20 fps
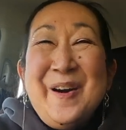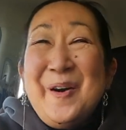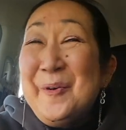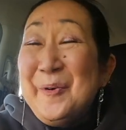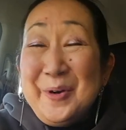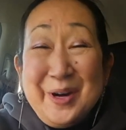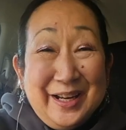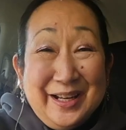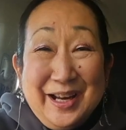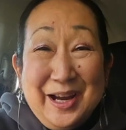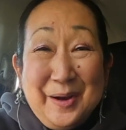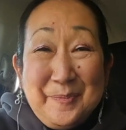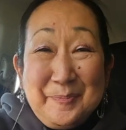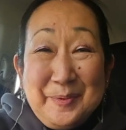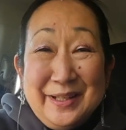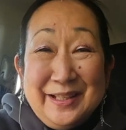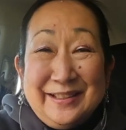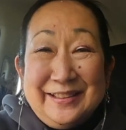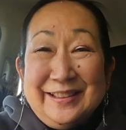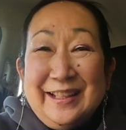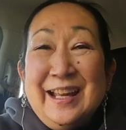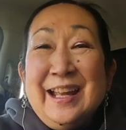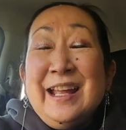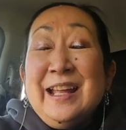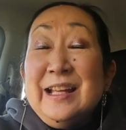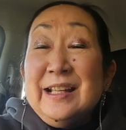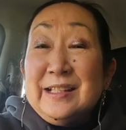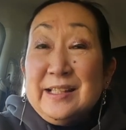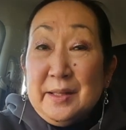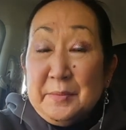what happened?
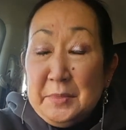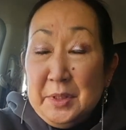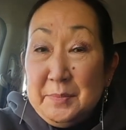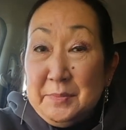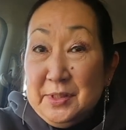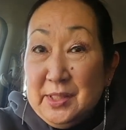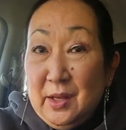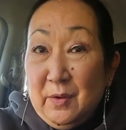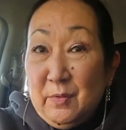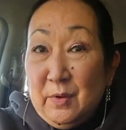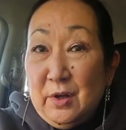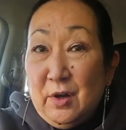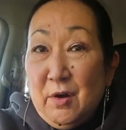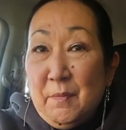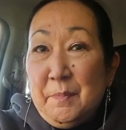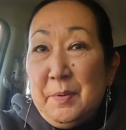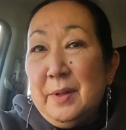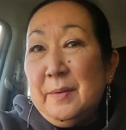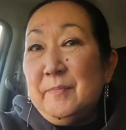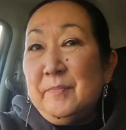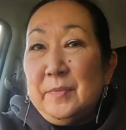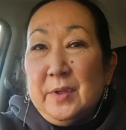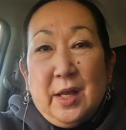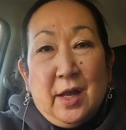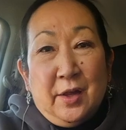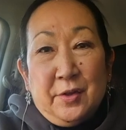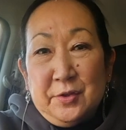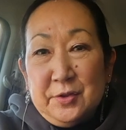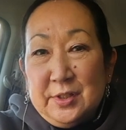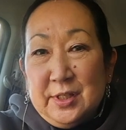Sometimes they reopen,
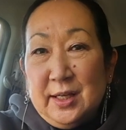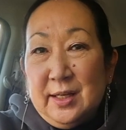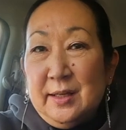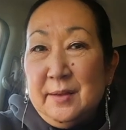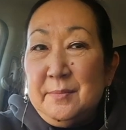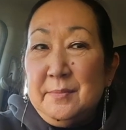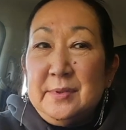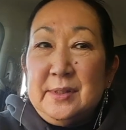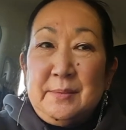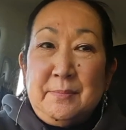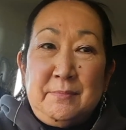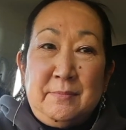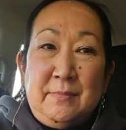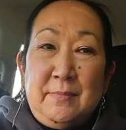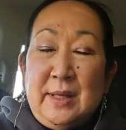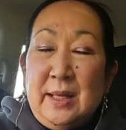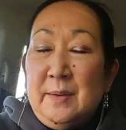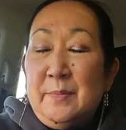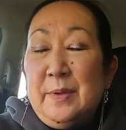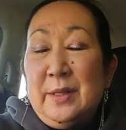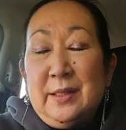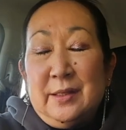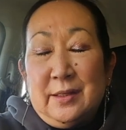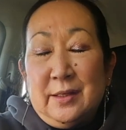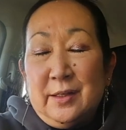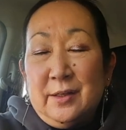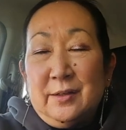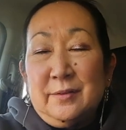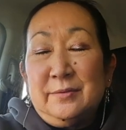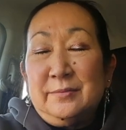other times maybe
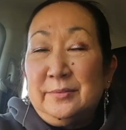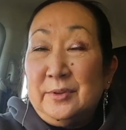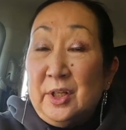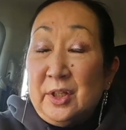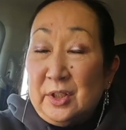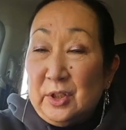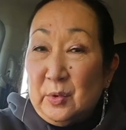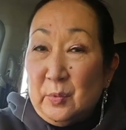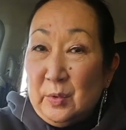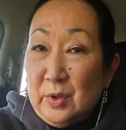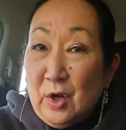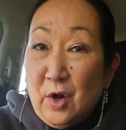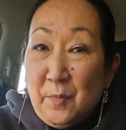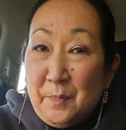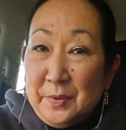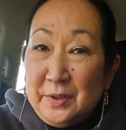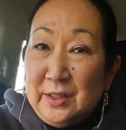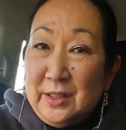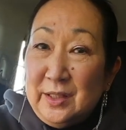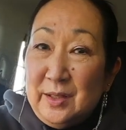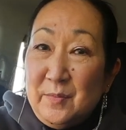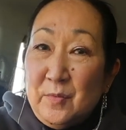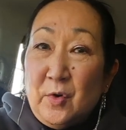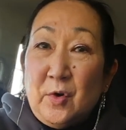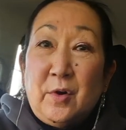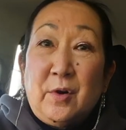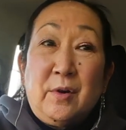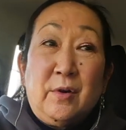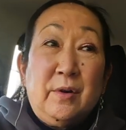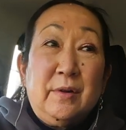they're not going to reopen
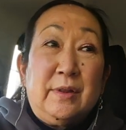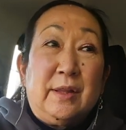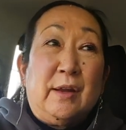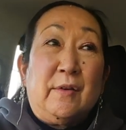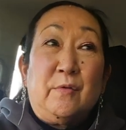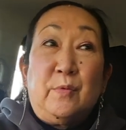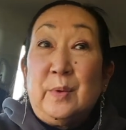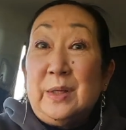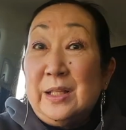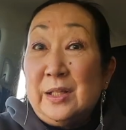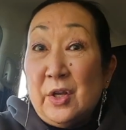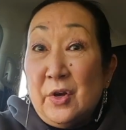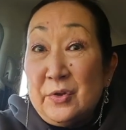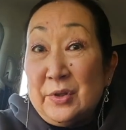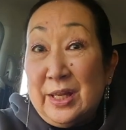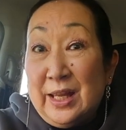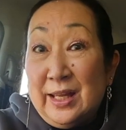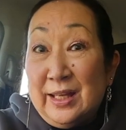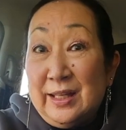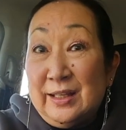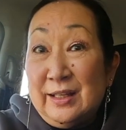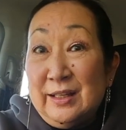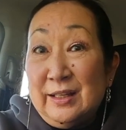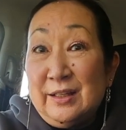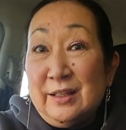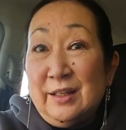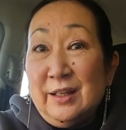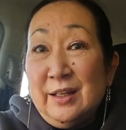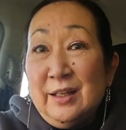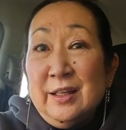anymore or they've
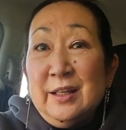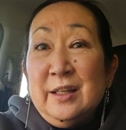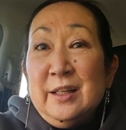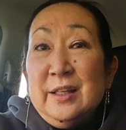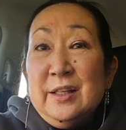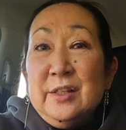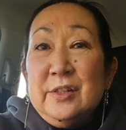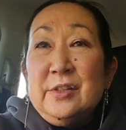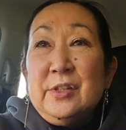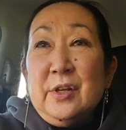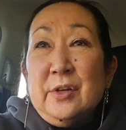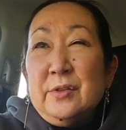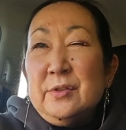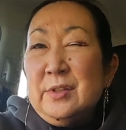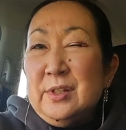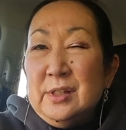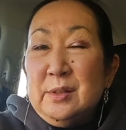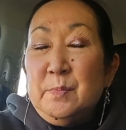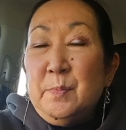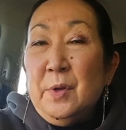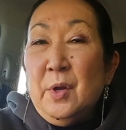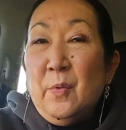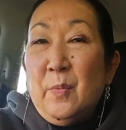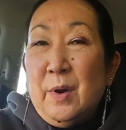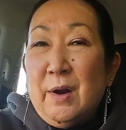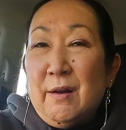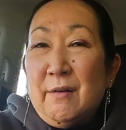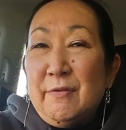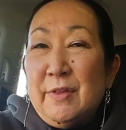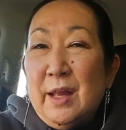relocated. So just be
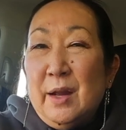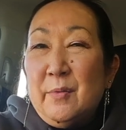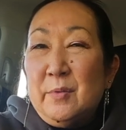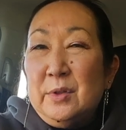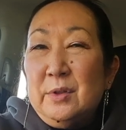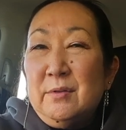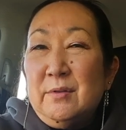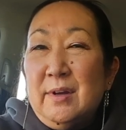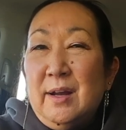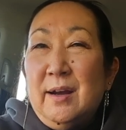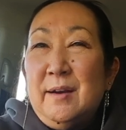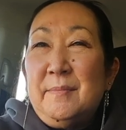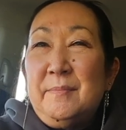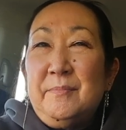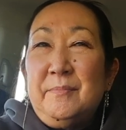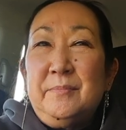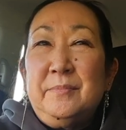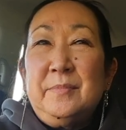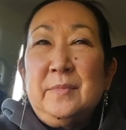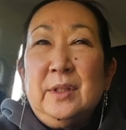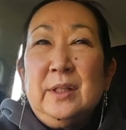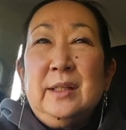aware of that when you come